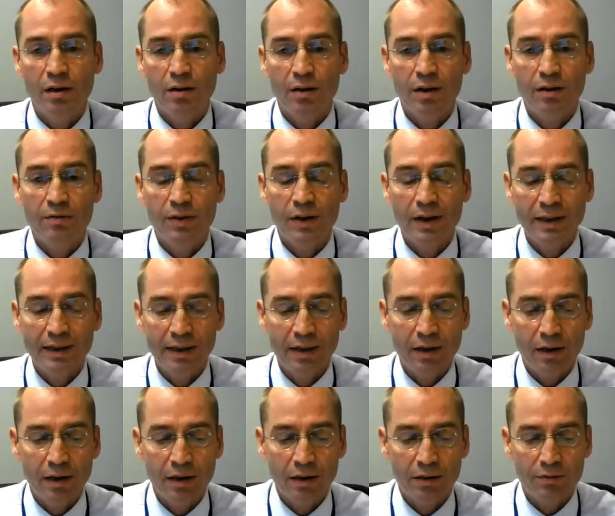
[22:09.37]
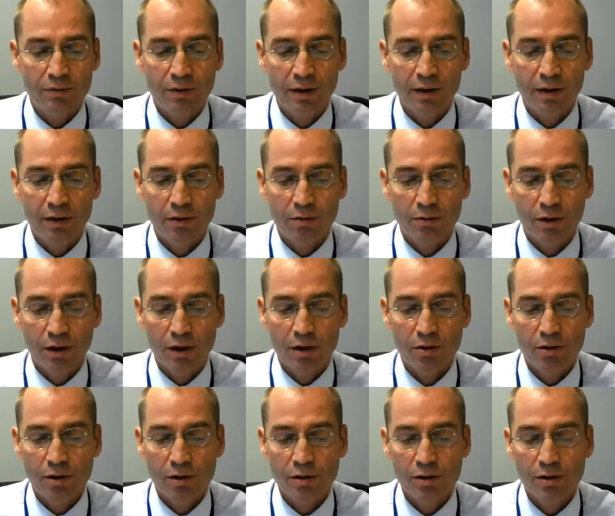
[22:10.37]
I think, friendly
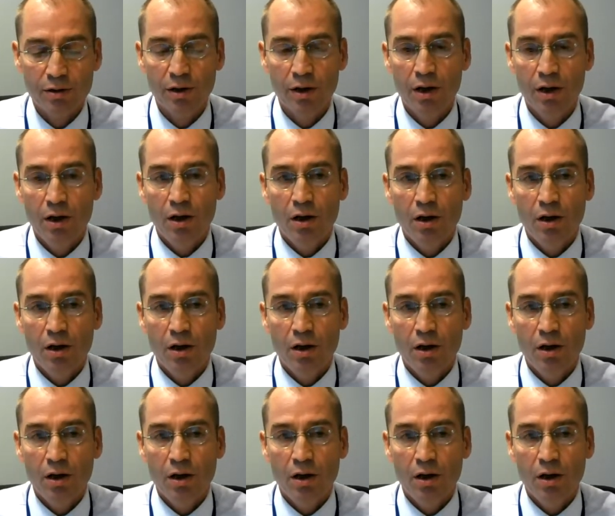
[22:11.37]
relations.